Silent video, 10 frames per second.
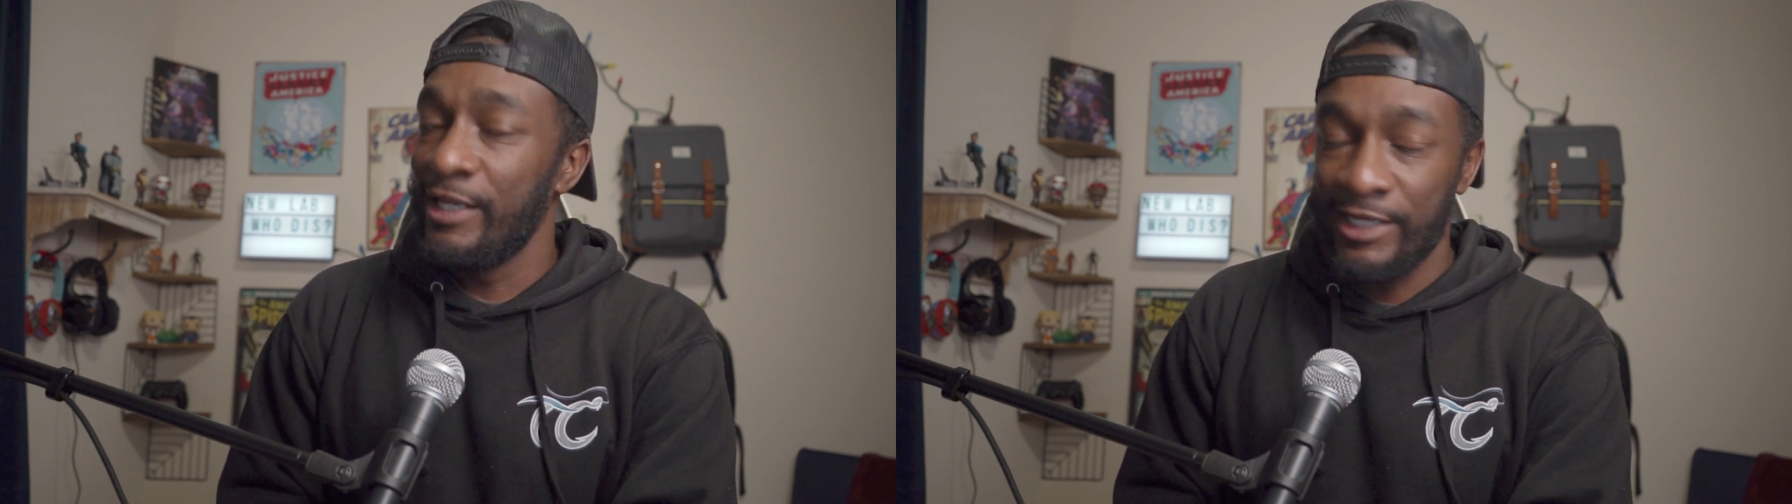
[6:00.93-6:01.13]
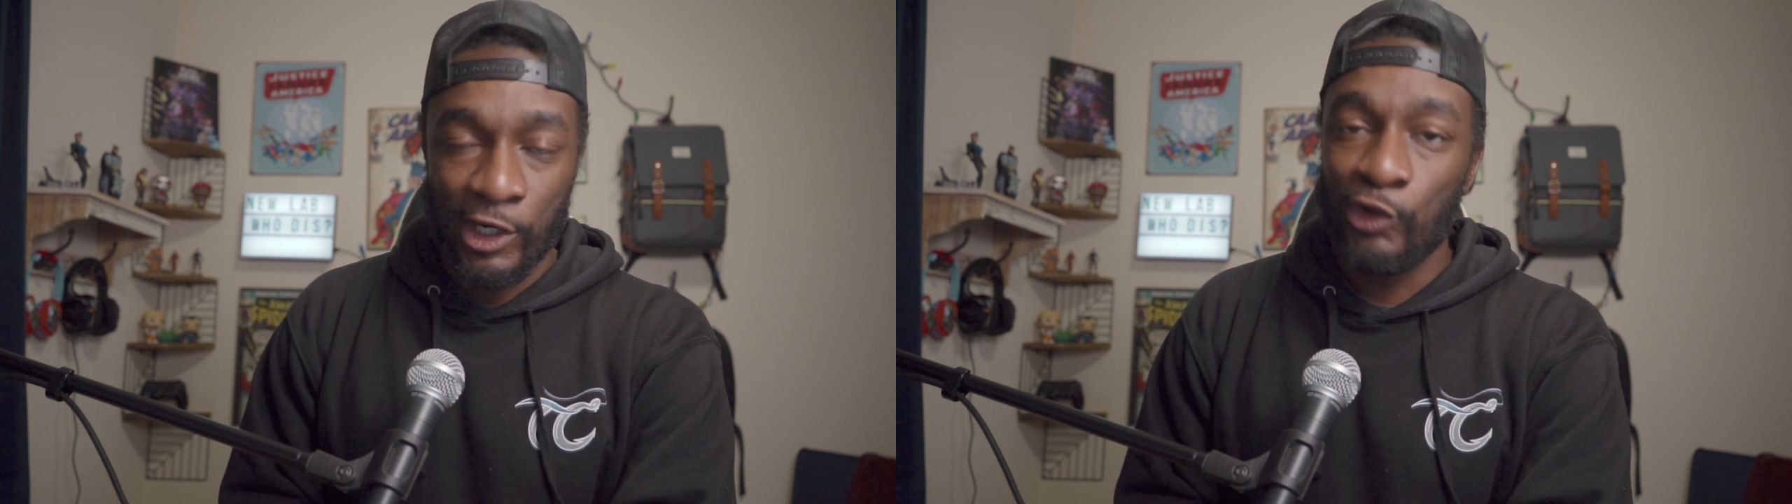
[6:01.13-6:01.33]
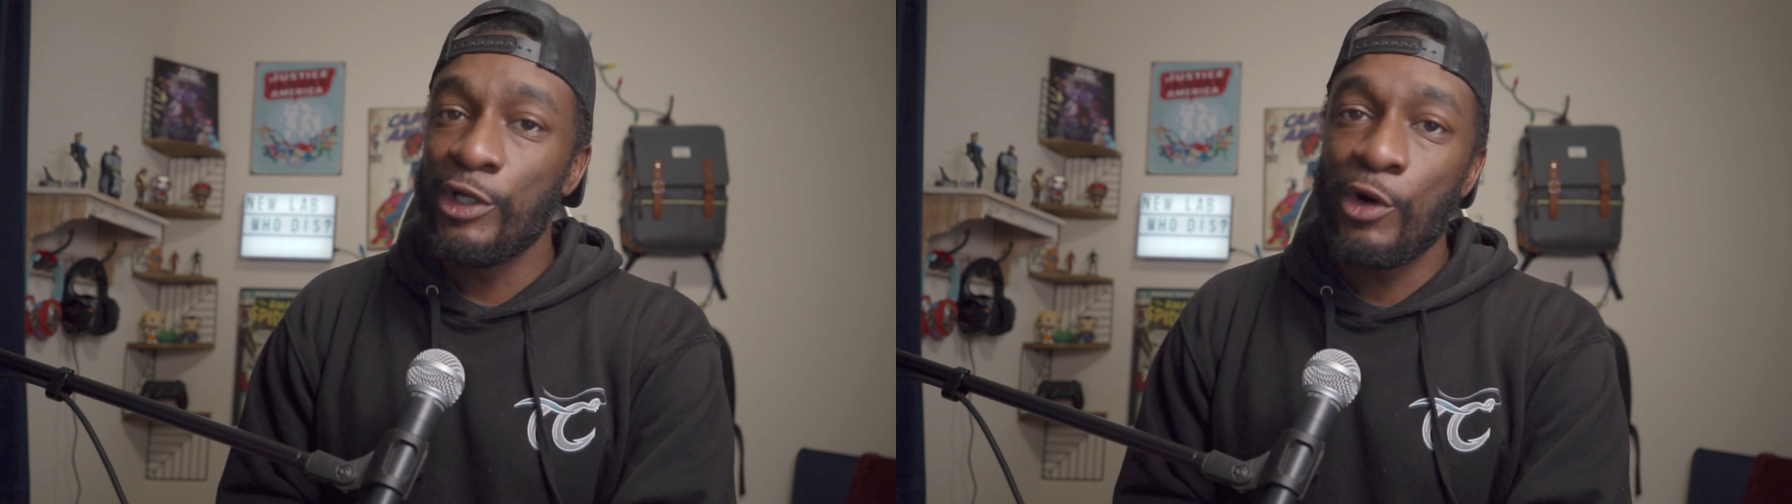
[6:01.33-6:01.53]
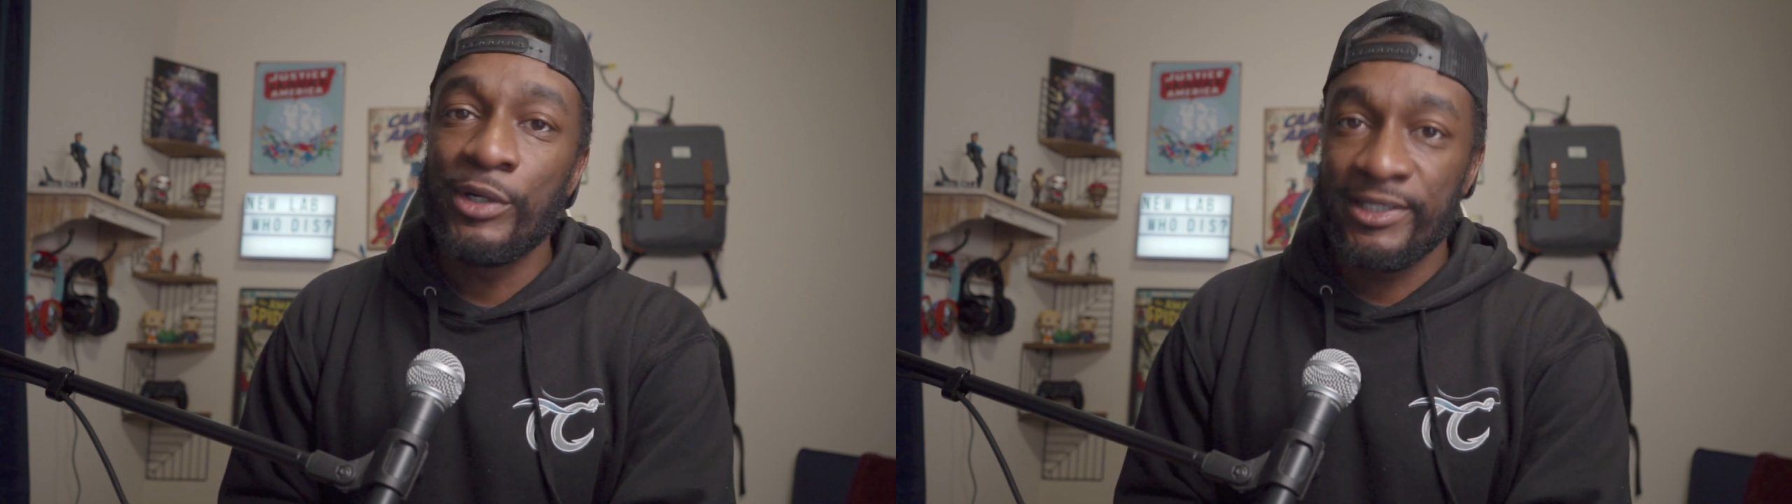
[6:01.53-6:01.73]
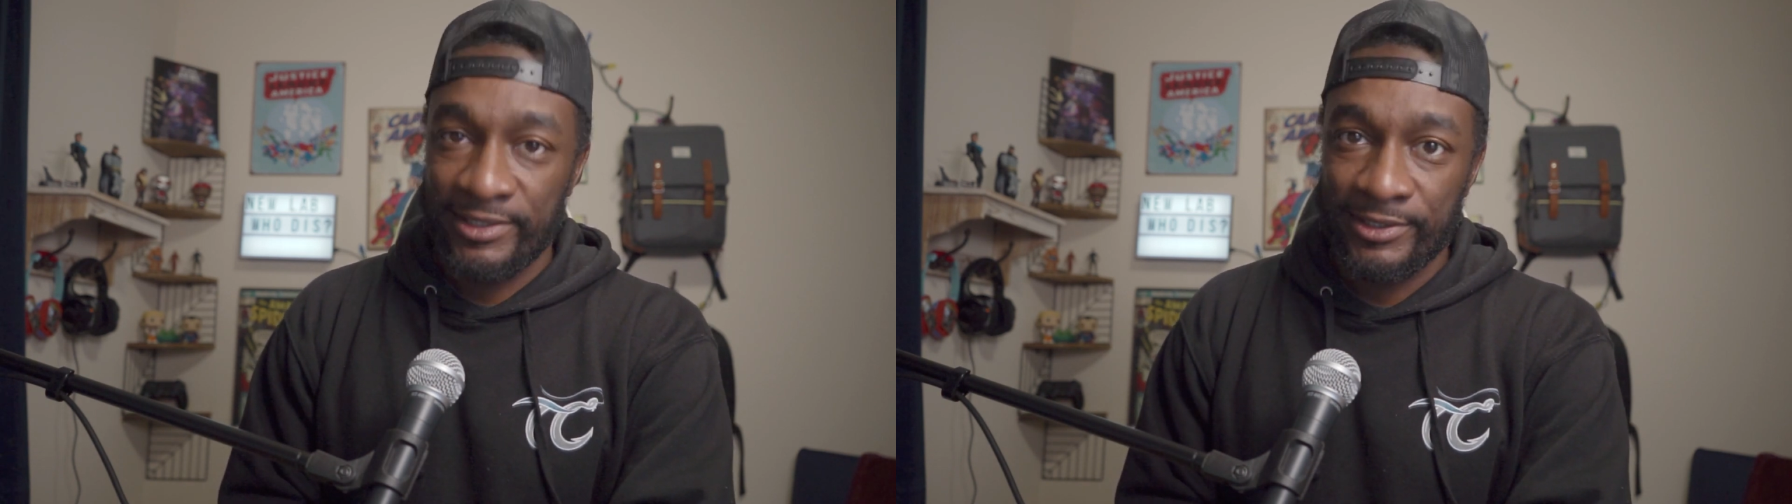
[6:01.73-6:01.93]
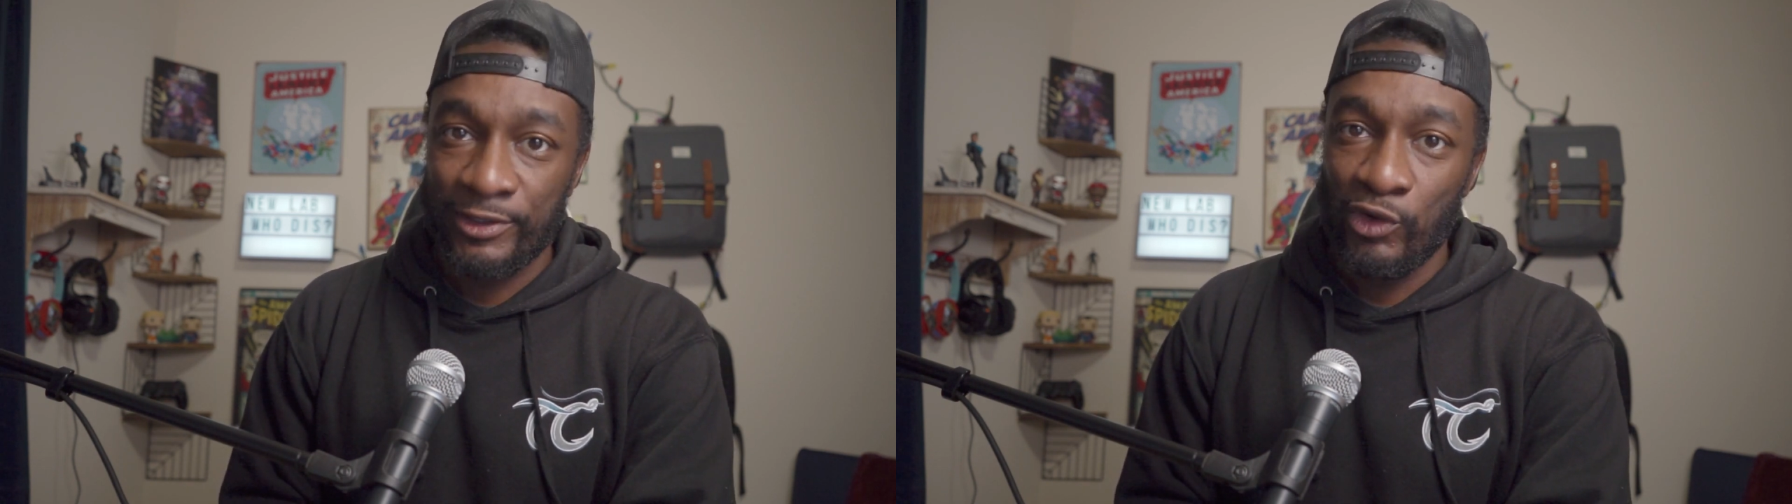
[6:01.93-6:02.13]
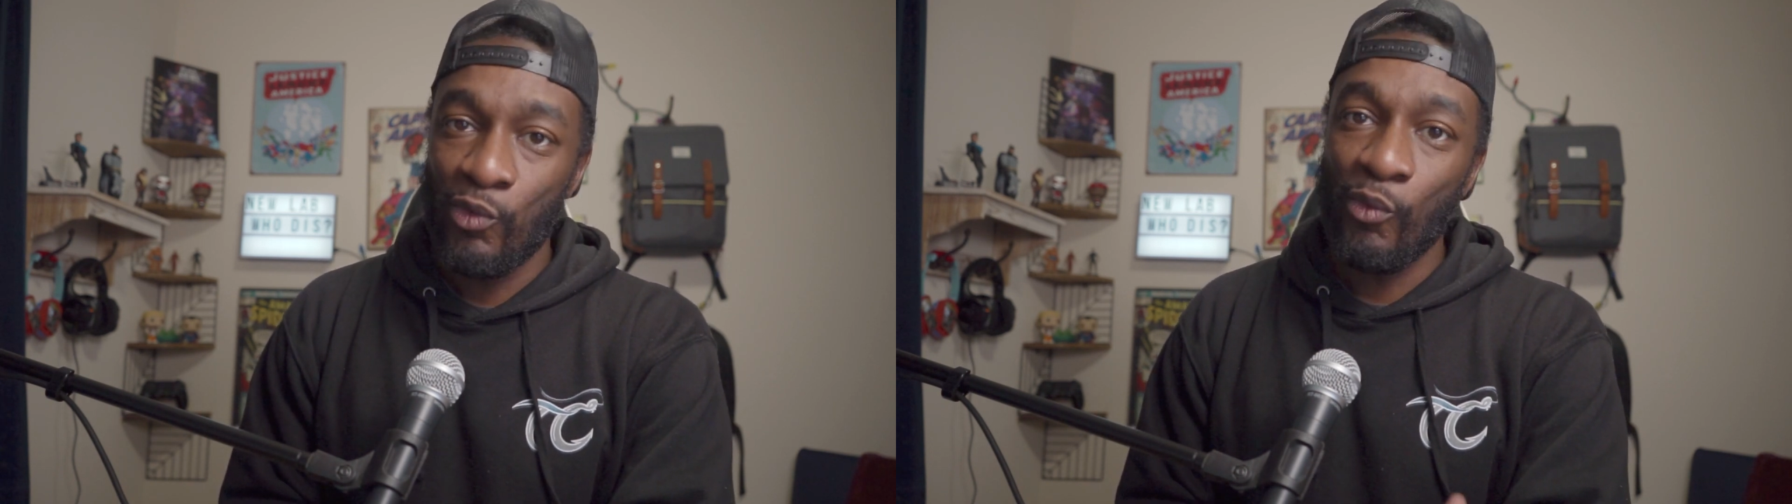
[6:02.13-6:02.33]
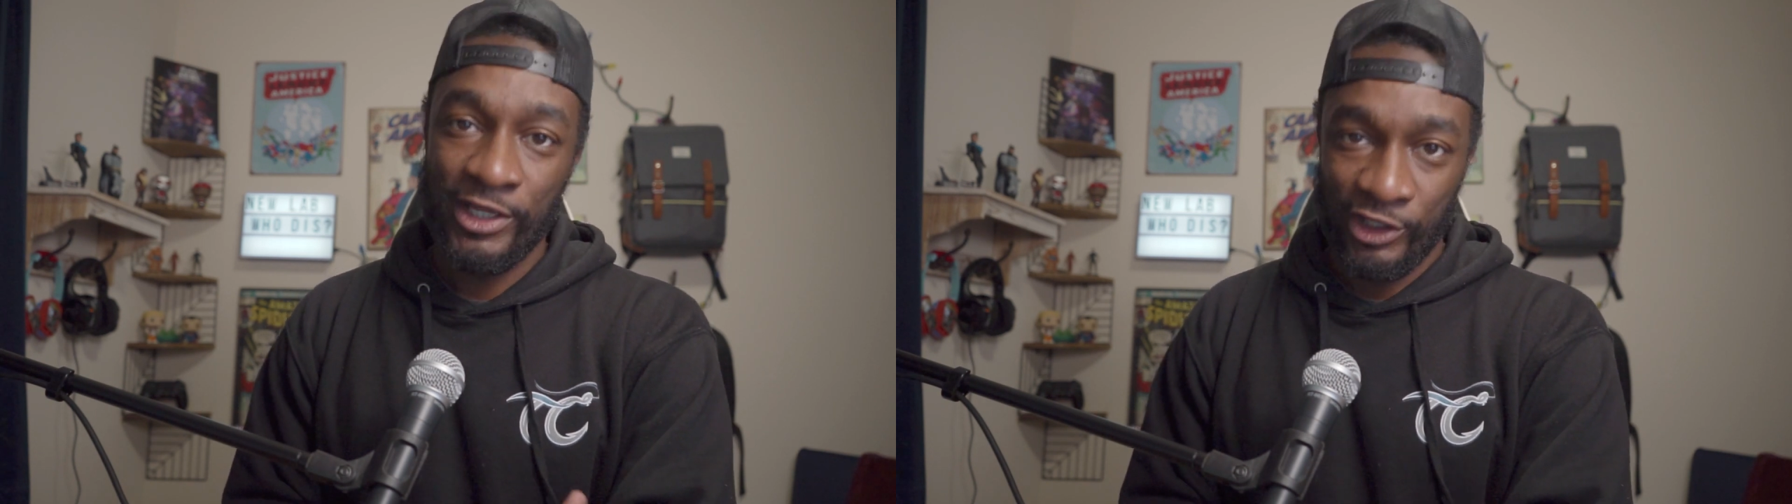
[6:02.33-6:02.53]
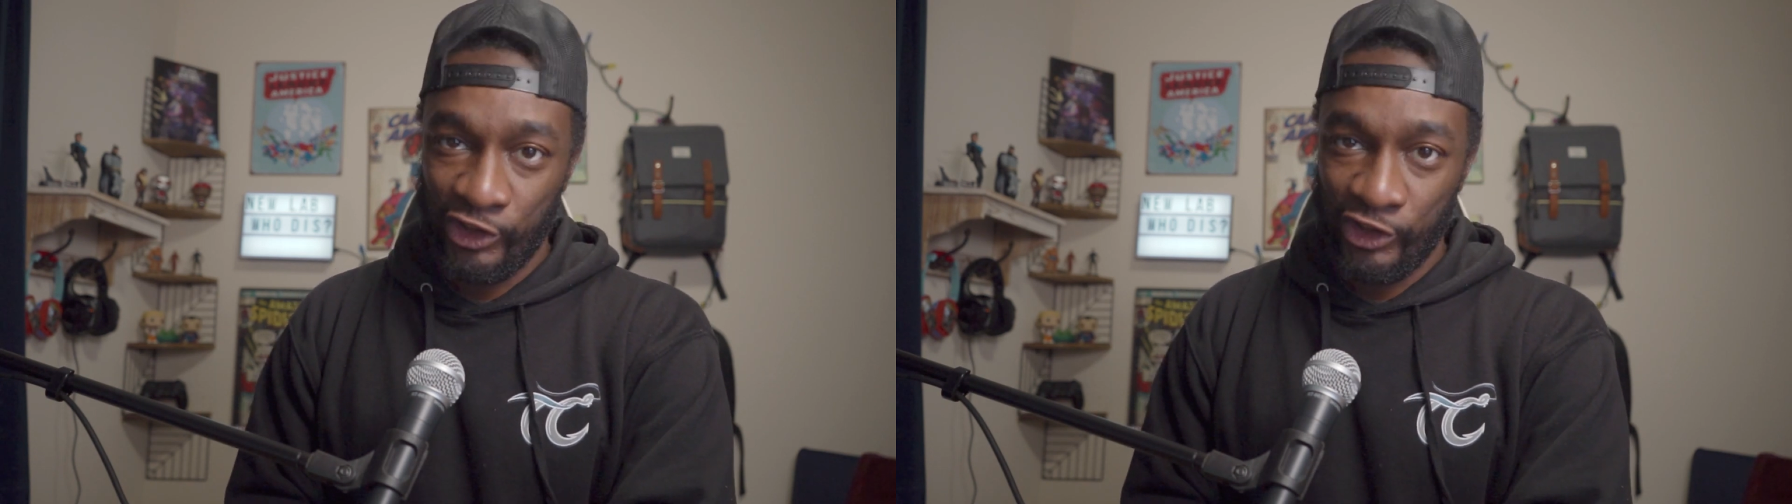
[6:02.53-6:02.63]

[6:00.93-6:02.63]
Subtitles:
You don't notice when you're